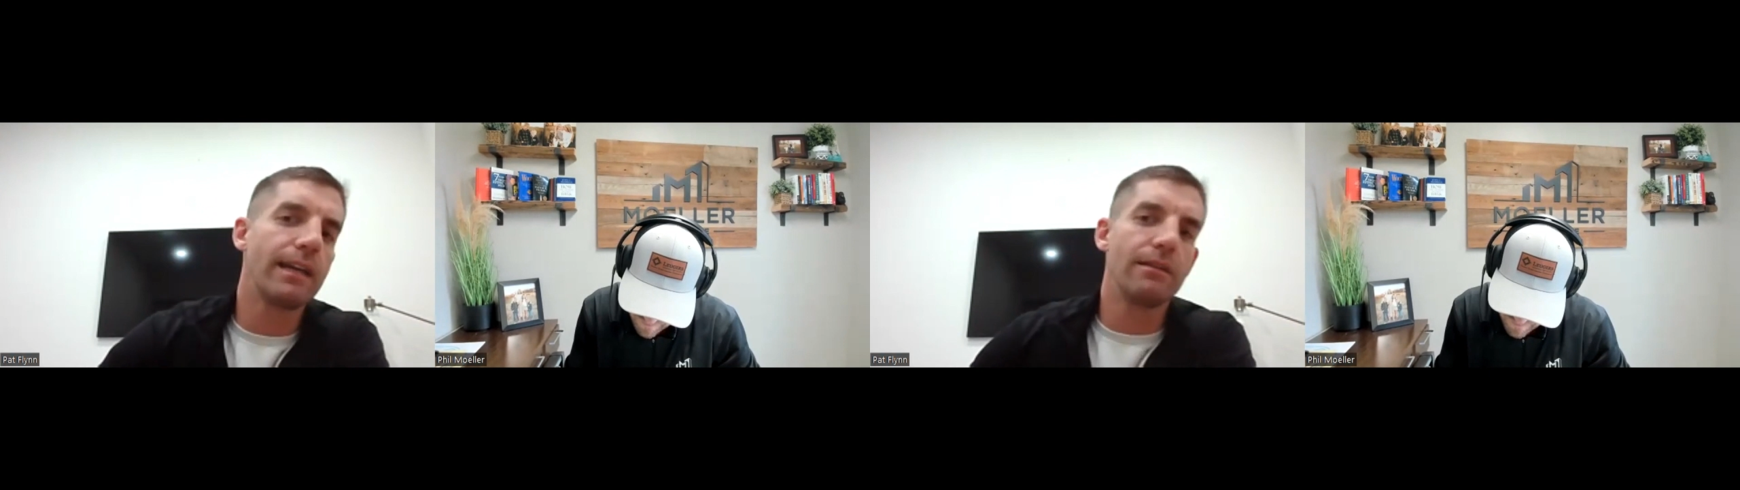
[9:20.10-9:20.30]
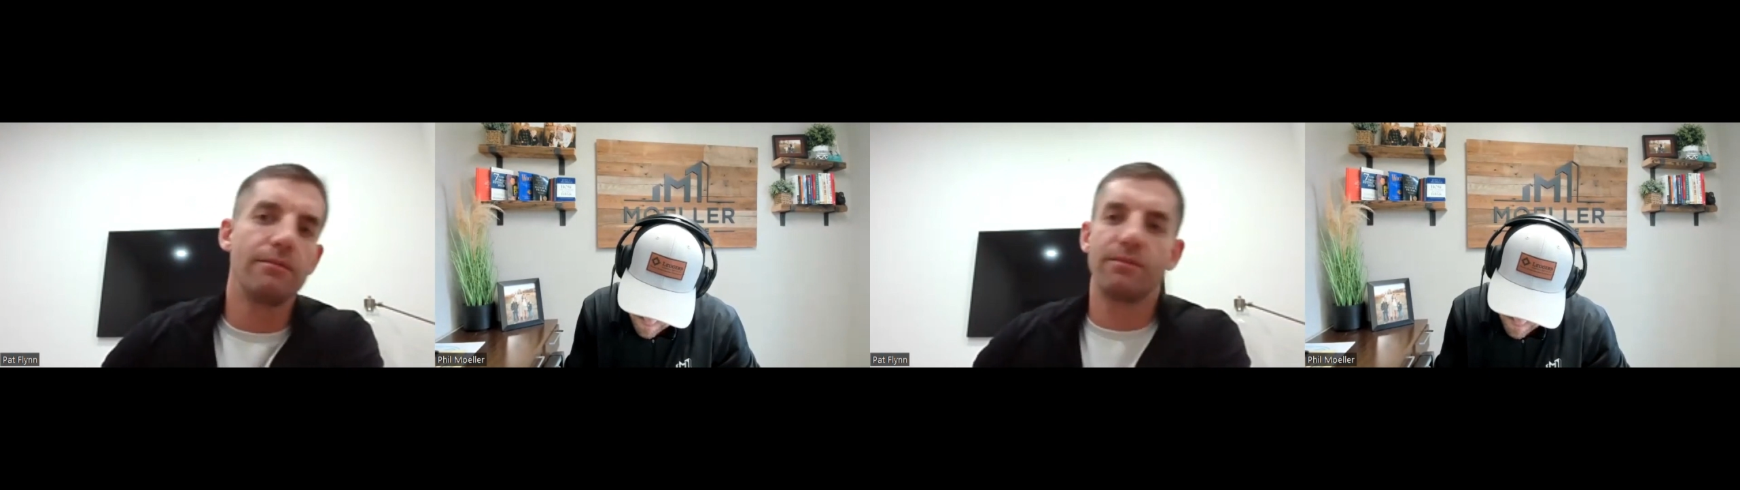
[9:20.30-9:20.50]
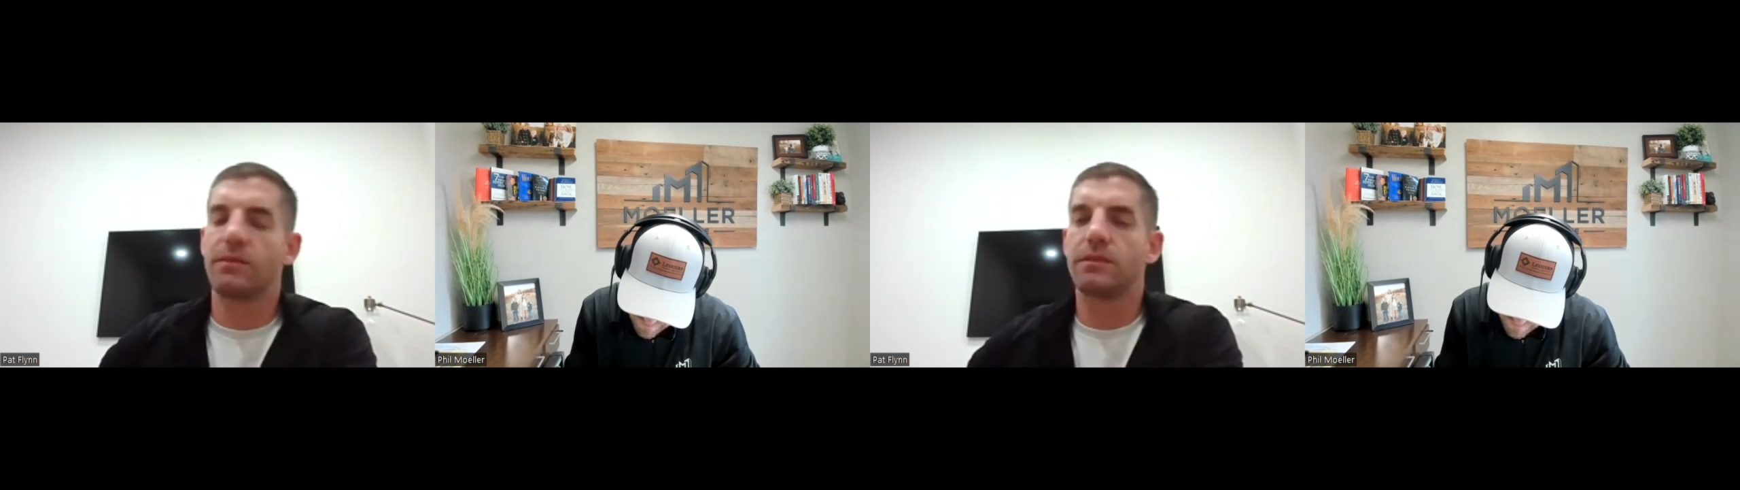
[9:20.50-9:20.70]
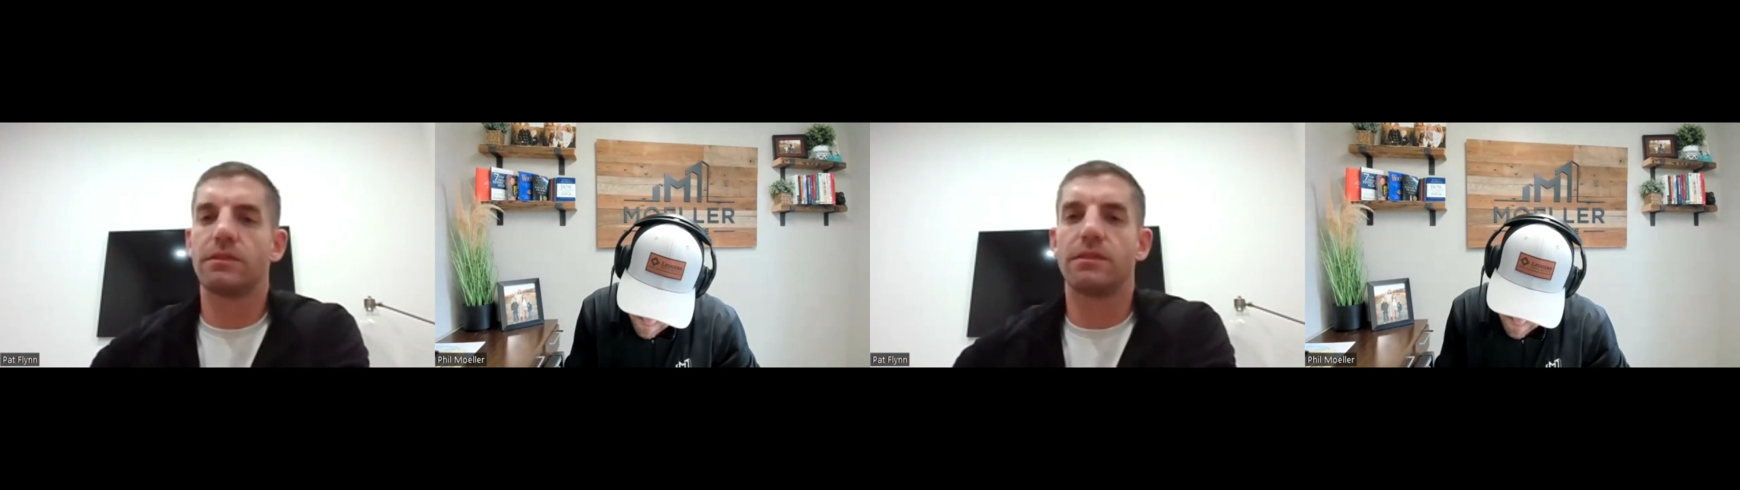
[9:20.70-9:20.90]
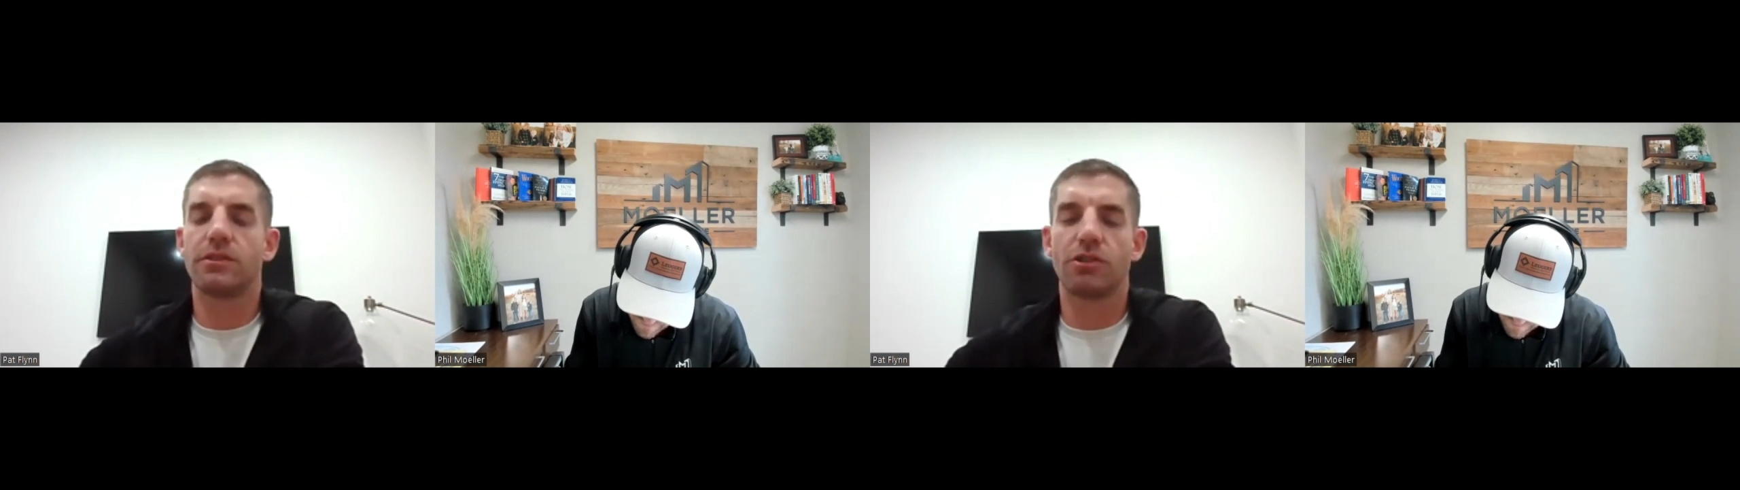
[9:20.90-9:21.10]
can
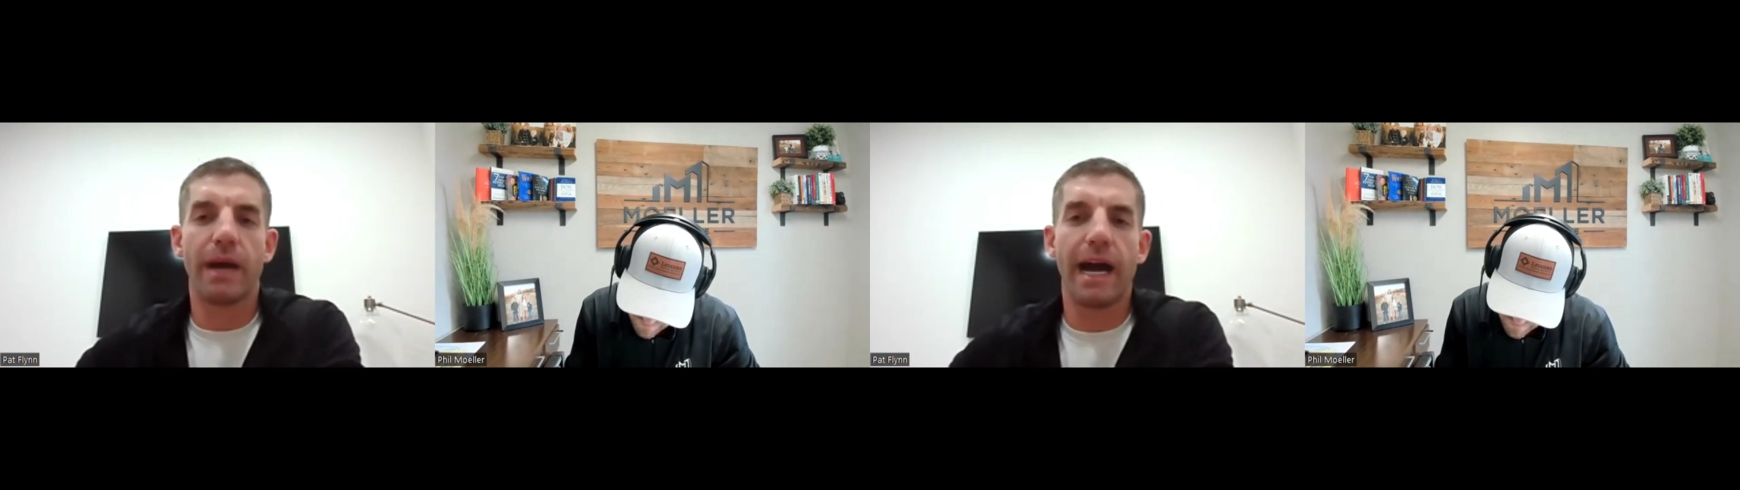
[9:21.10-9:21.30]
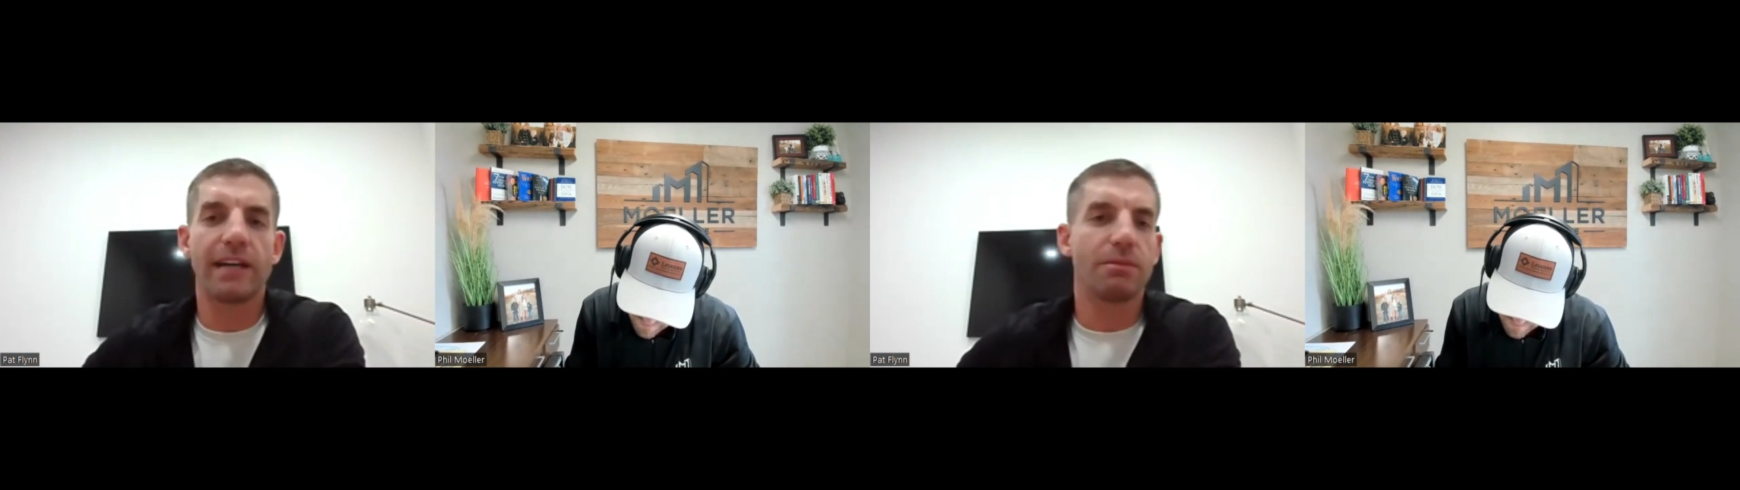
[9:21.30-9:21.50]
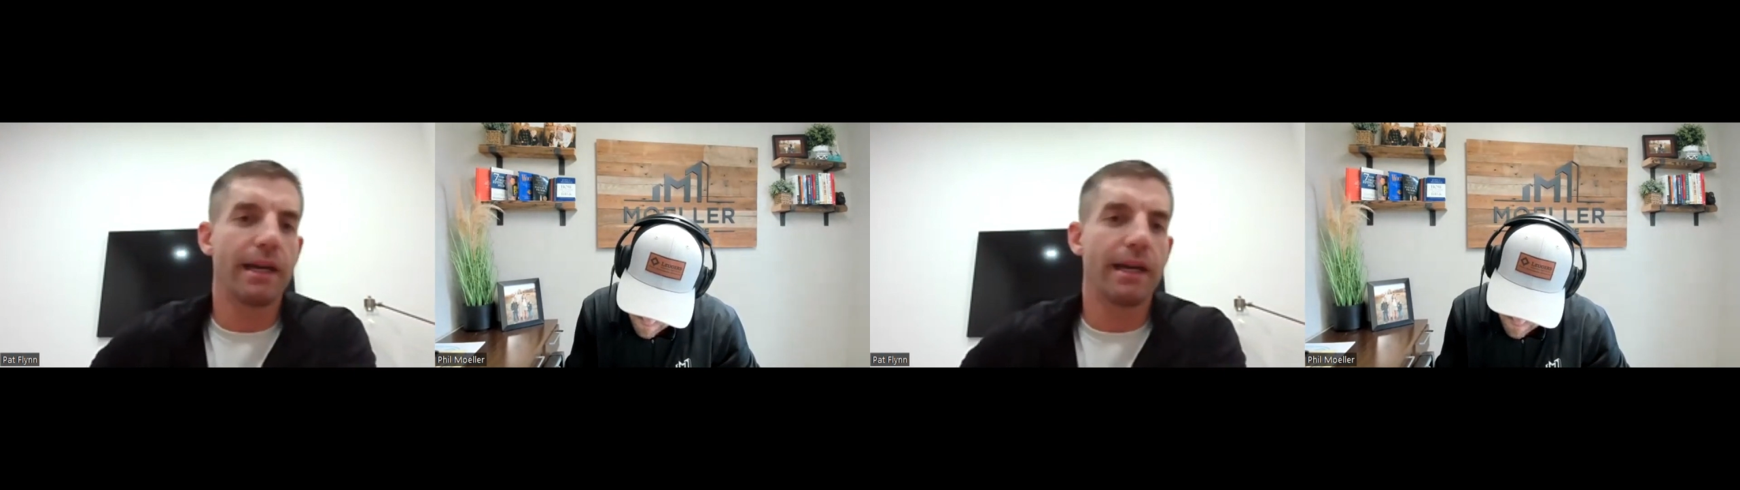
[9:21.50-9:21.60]
surpass